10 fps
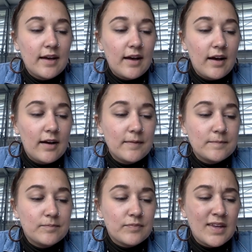
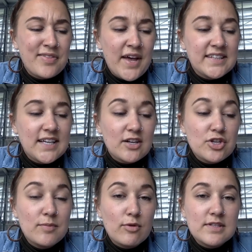And that's
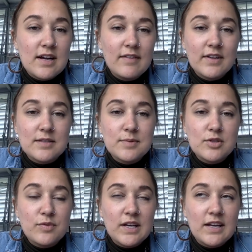actually most of the conflict
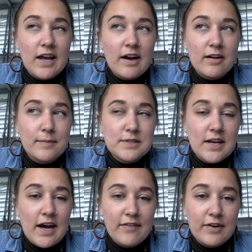between Arabs
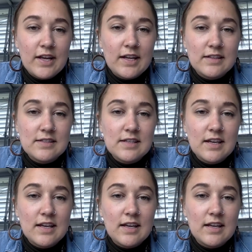and Africans
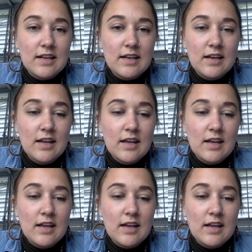in